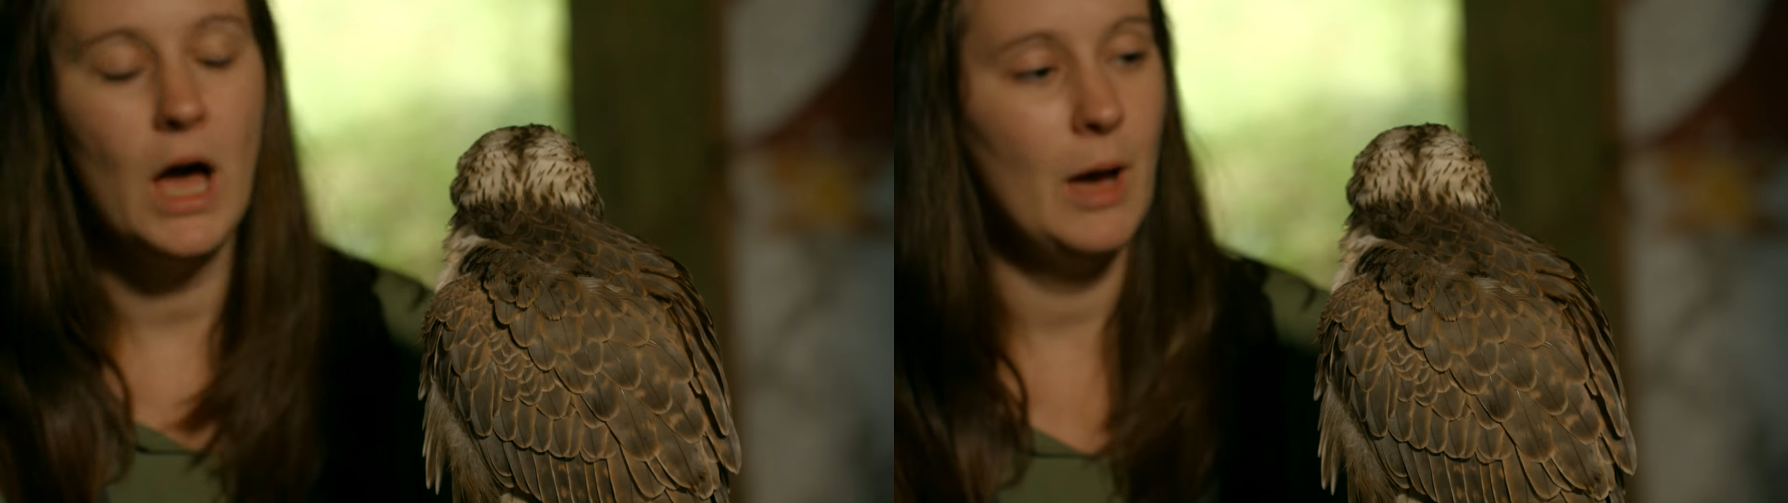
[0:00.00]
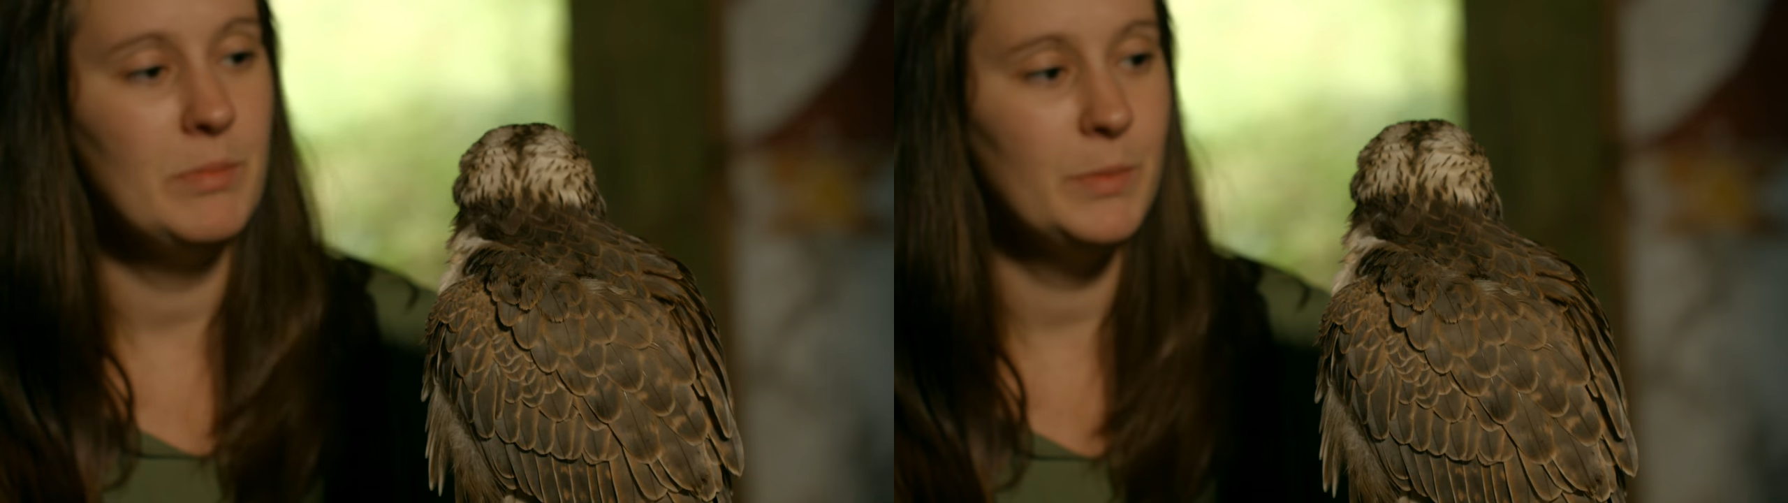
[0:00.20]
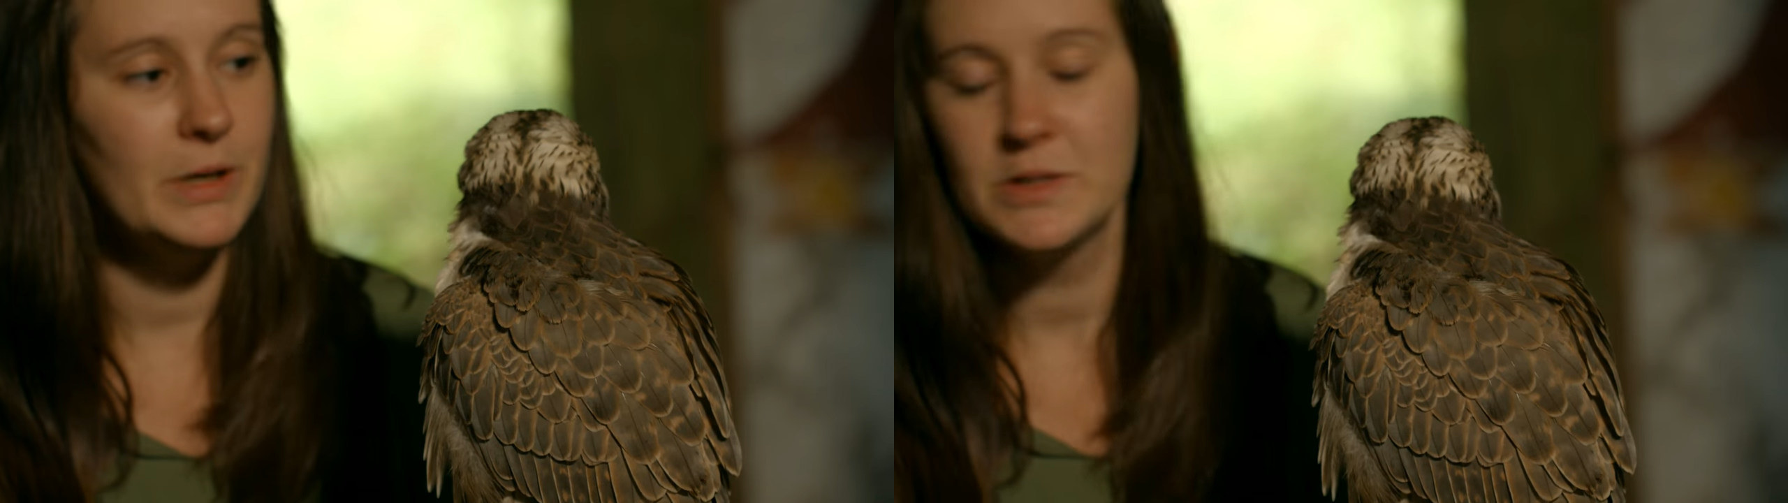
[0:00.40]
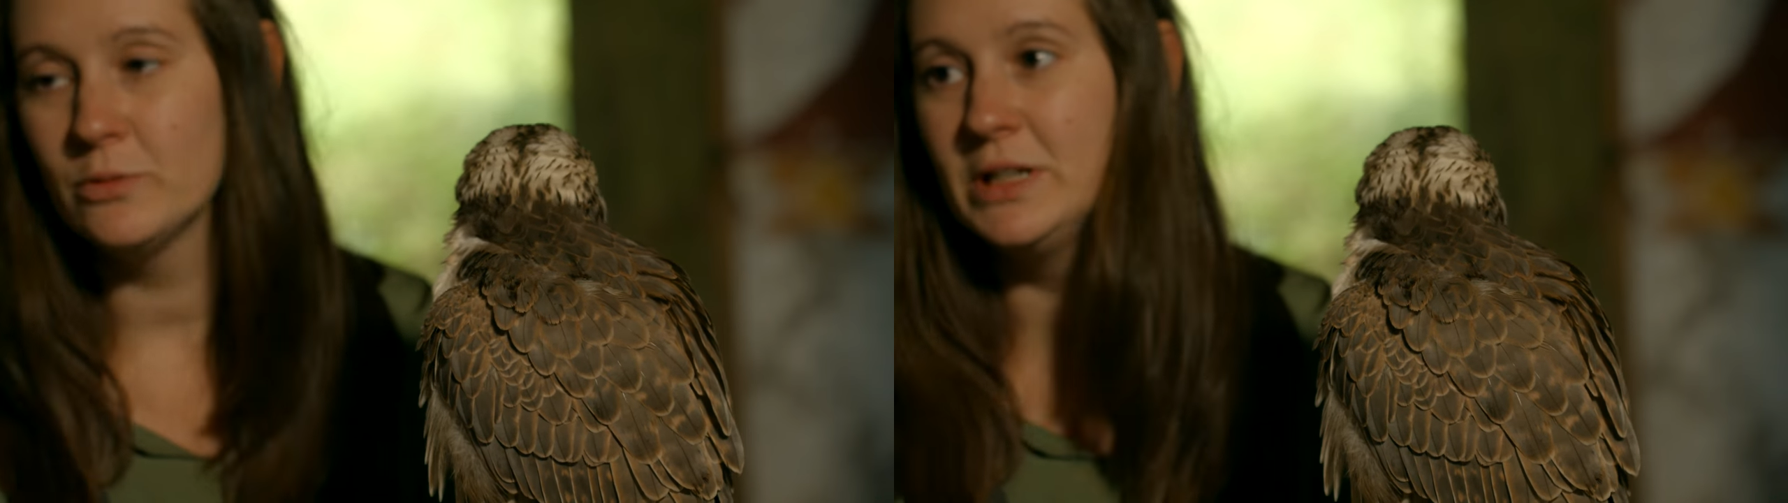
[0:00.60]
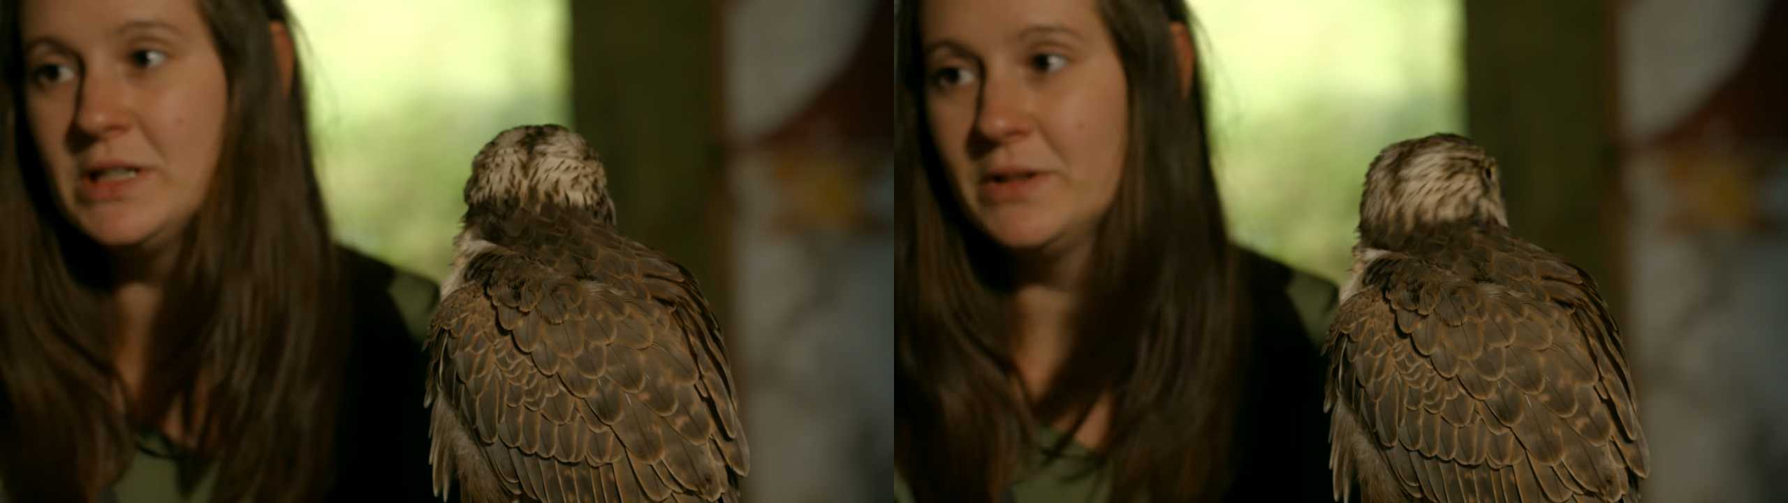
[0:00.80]
The birds are
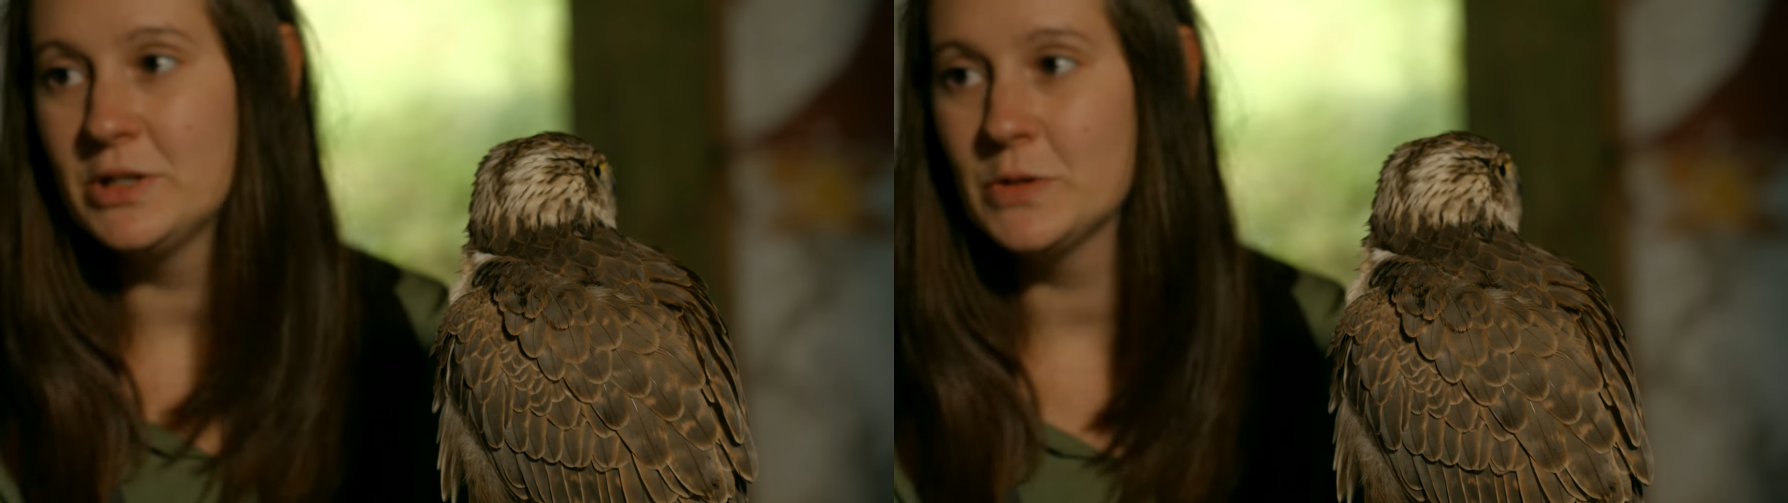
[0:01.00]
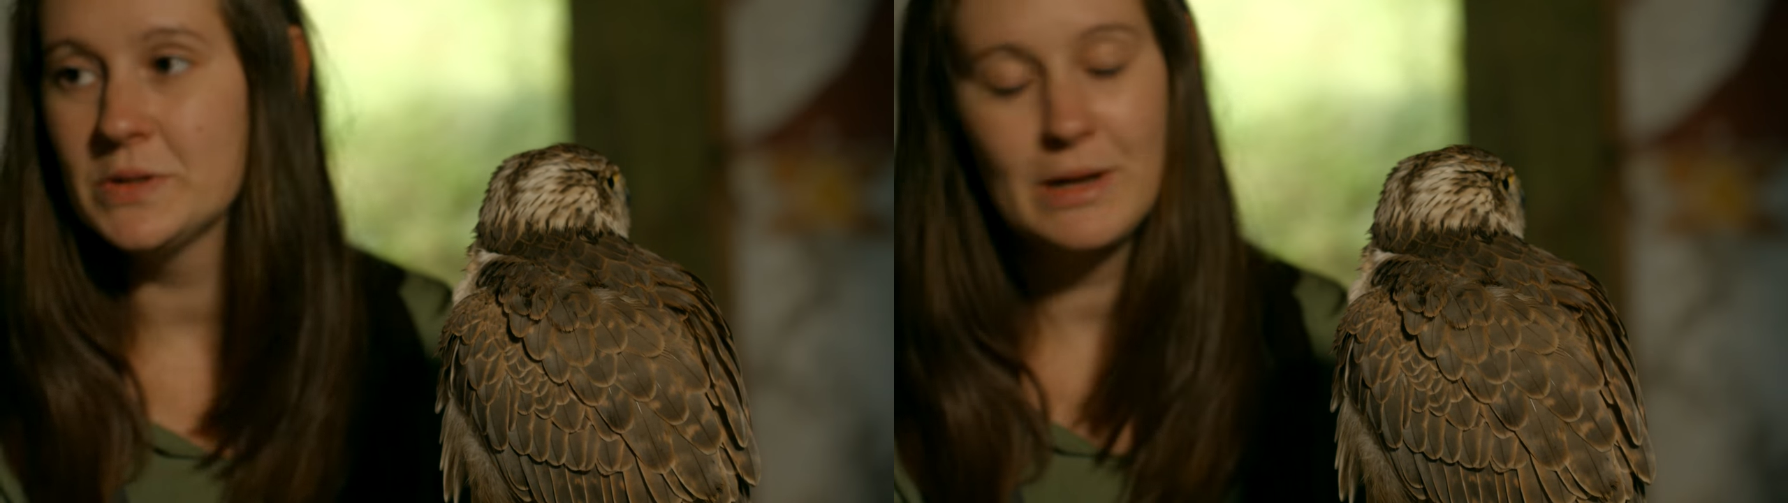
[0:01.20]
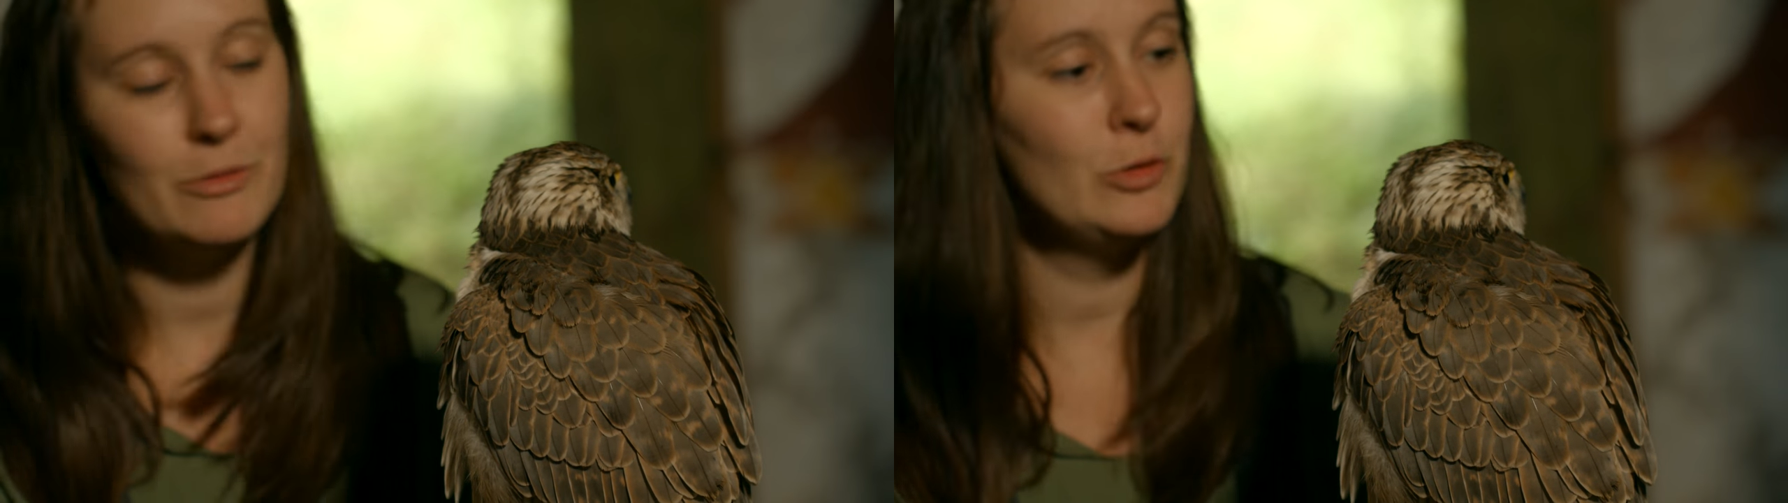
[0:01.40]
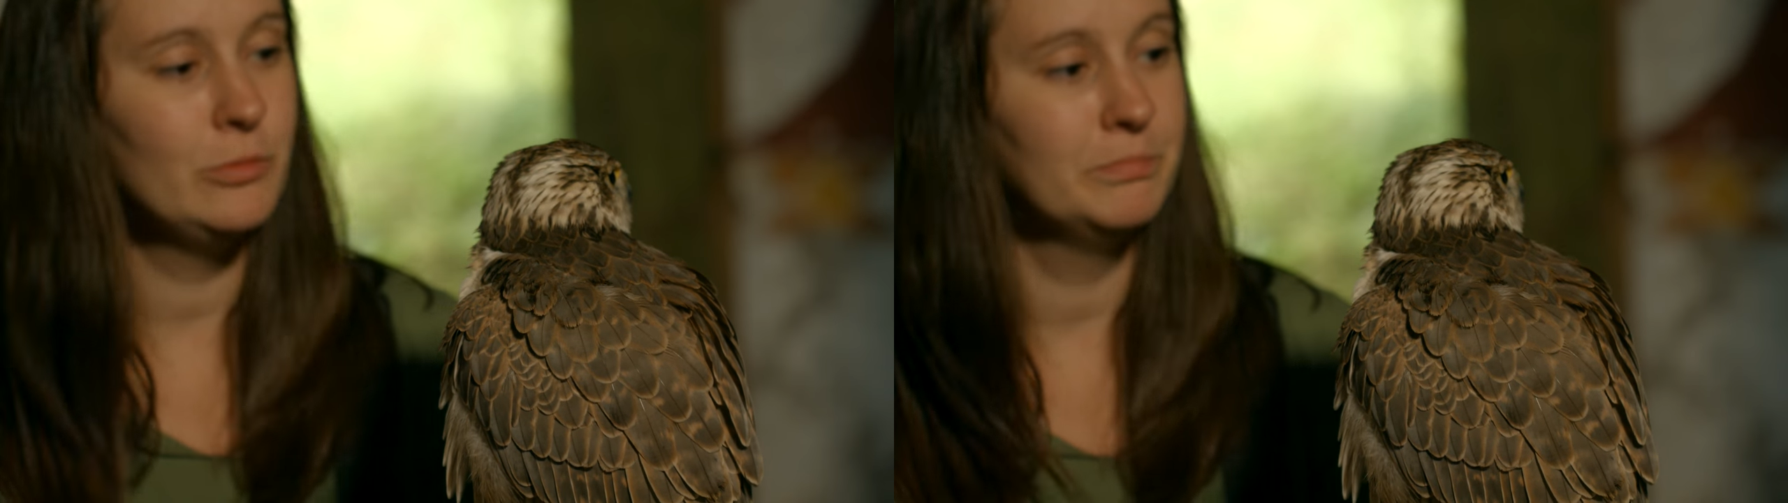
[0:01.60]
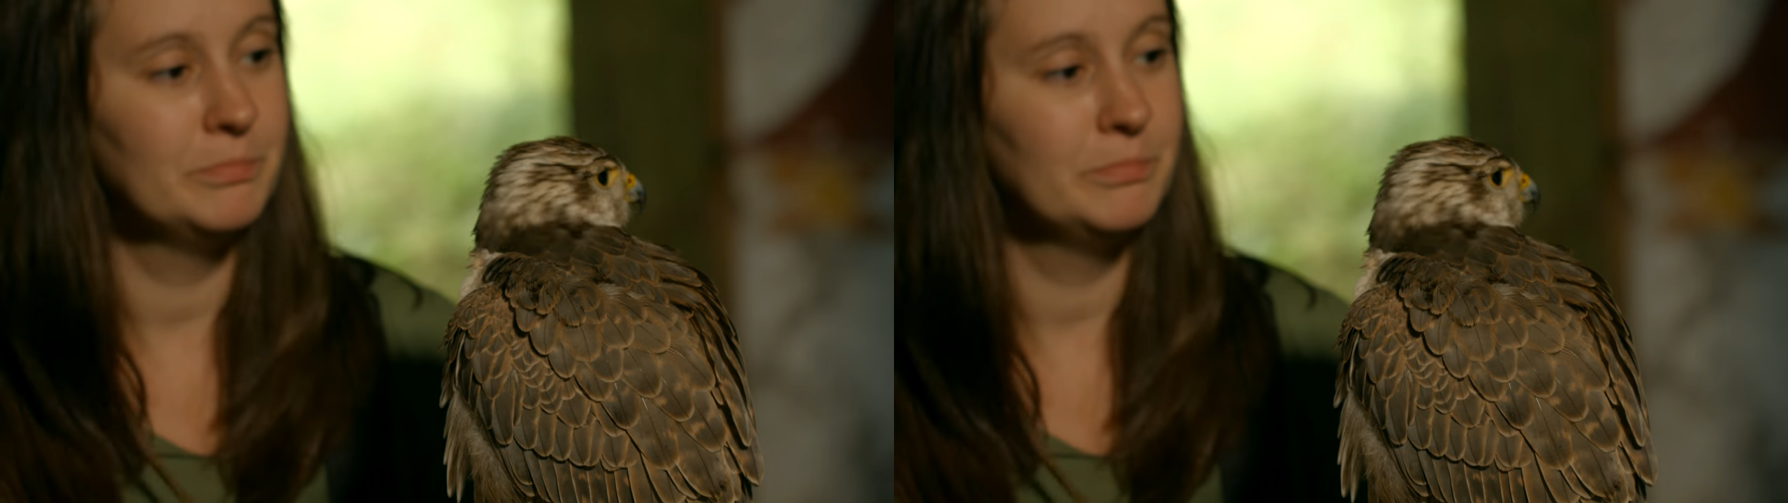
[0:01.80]
all individuals, they're all